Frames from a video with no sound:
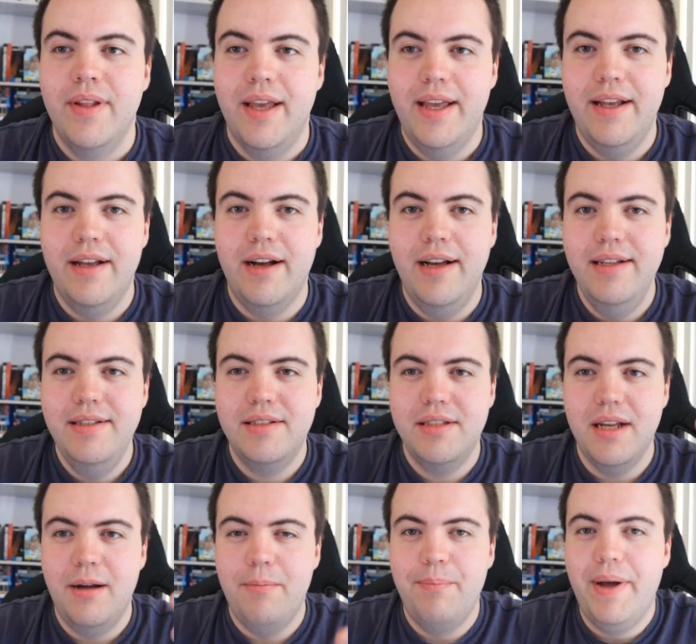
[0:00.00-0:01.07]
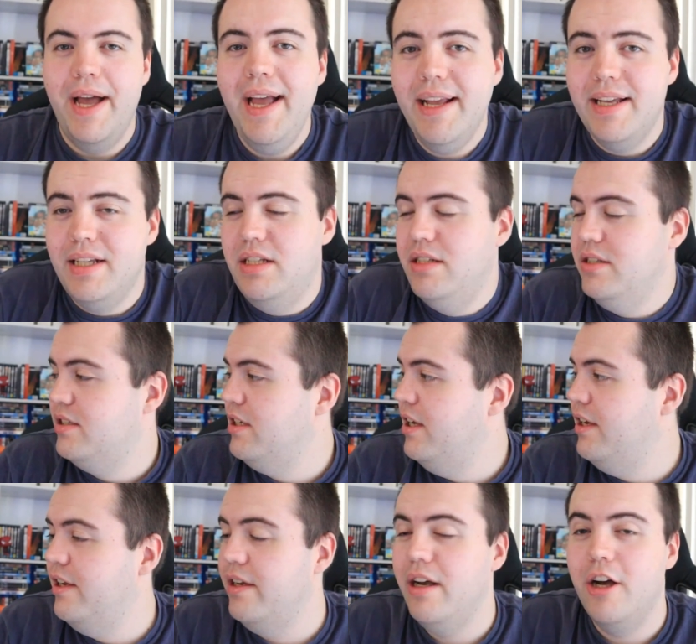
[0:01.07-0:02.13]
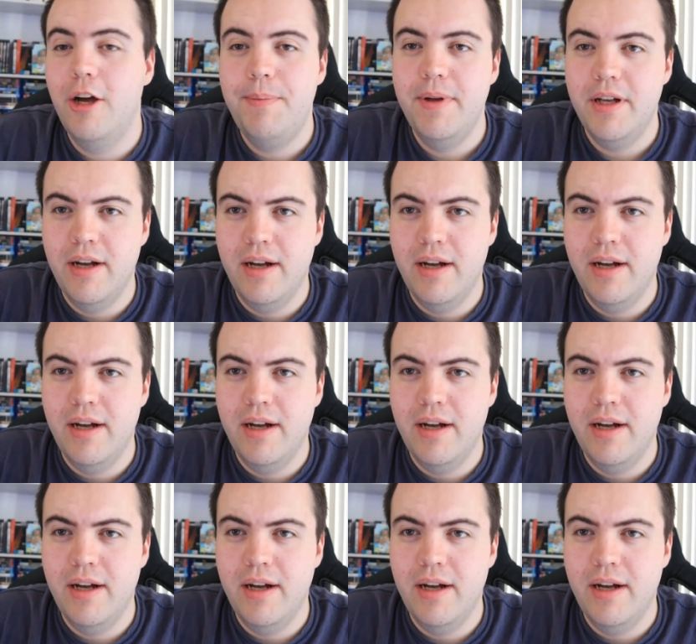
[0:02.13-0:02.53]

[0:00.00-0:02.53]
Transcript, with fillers: Hey guys, I'm back. So I hope you